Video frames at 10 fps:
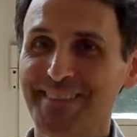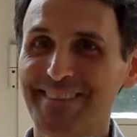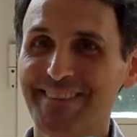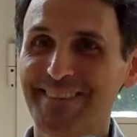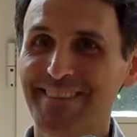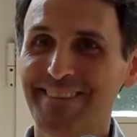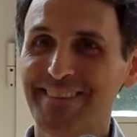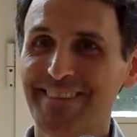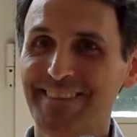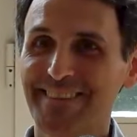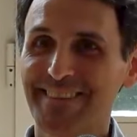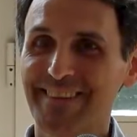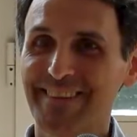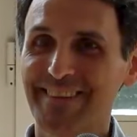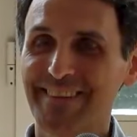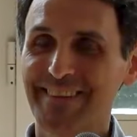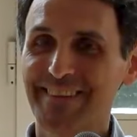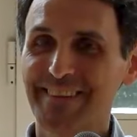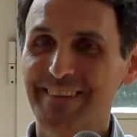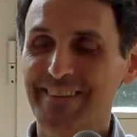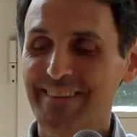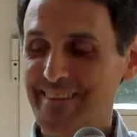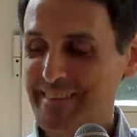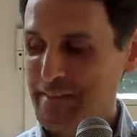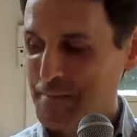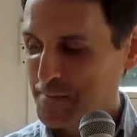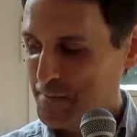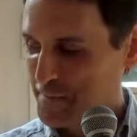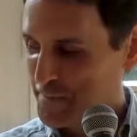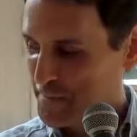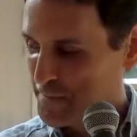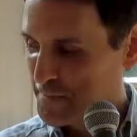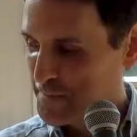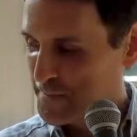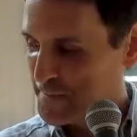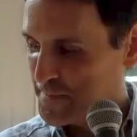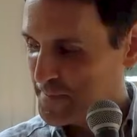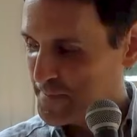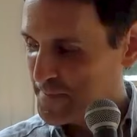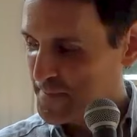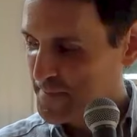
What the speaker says: No one is speaking in this clip.